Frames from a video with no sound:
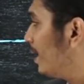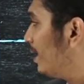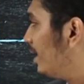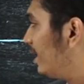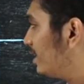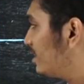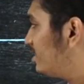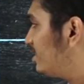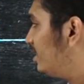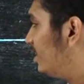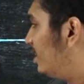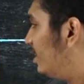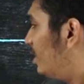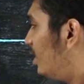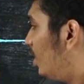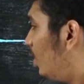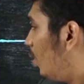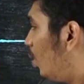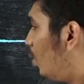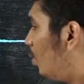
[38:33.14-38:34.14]
Next,
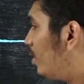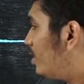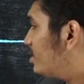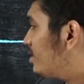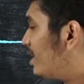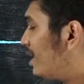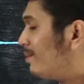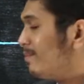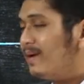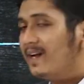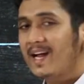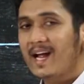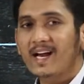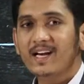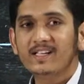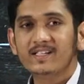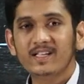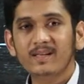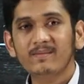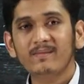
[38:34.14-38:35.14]
oversight
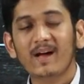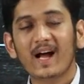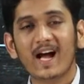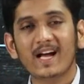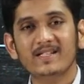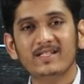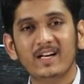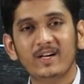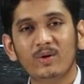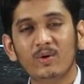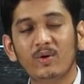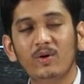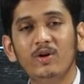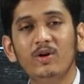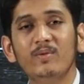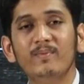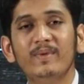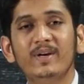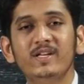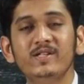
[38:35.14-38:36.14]
mechanism. As I told
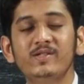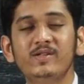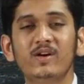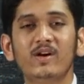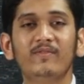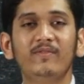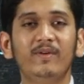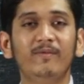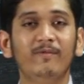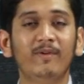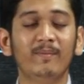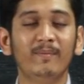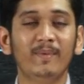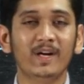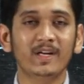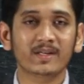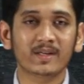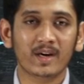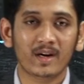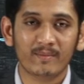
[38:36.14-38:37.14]
you, Ministry of
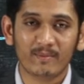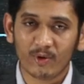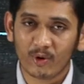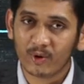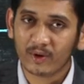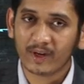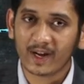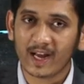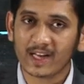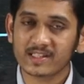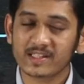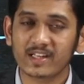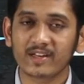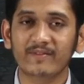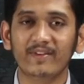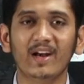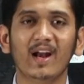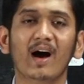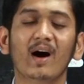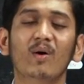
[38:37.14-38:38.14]
Information and Broadcasting
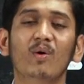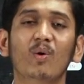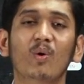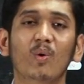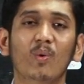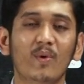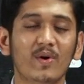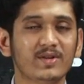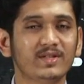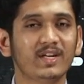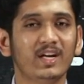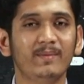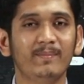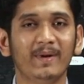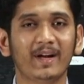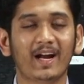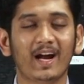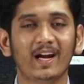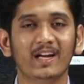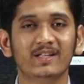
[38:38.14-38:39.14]
will have oversight
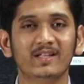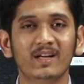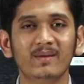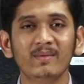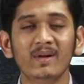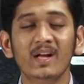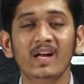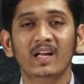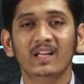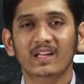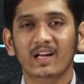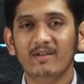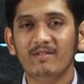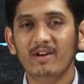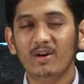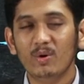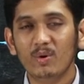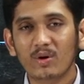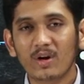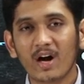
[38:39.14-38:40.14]
mechanism that
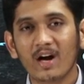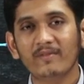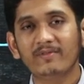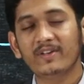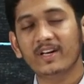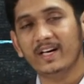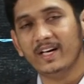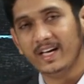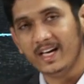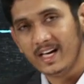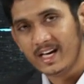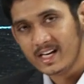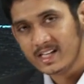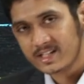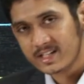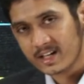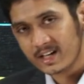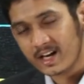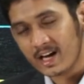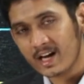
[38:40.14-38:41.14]
will look after
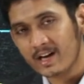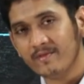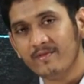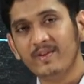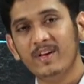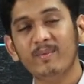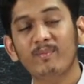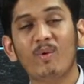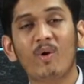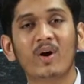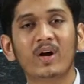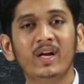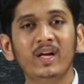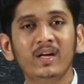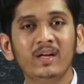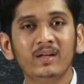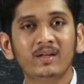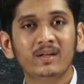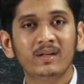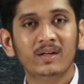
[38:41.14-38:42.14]
each and every
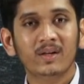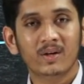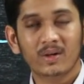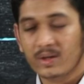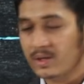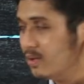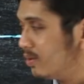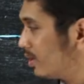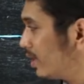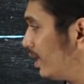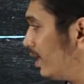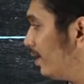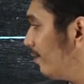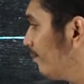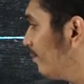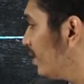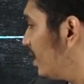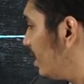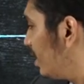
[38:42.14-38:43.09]
body. Okay.